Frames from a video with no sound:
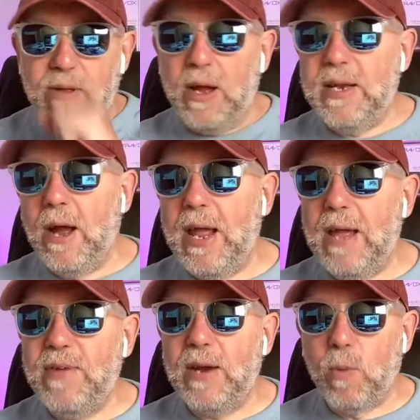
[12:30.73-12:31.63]
I, I
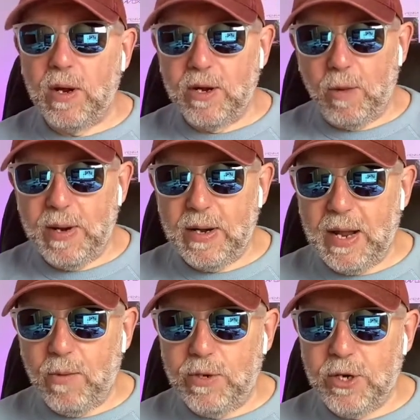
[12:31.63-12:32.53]
have had one comment,
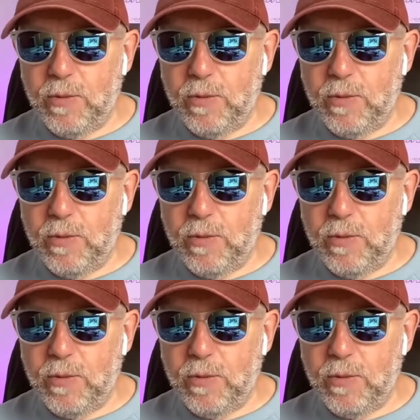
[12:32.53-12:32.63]
uh, which